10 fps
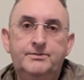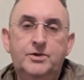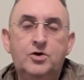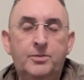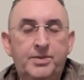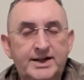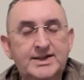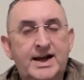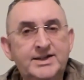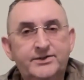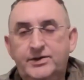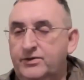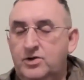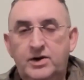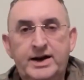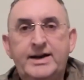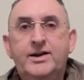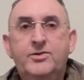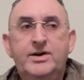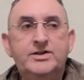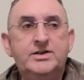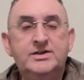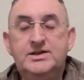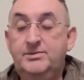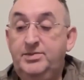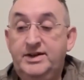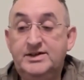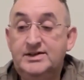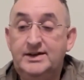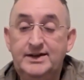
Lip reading: God bless, guys. If you've got any questions, then please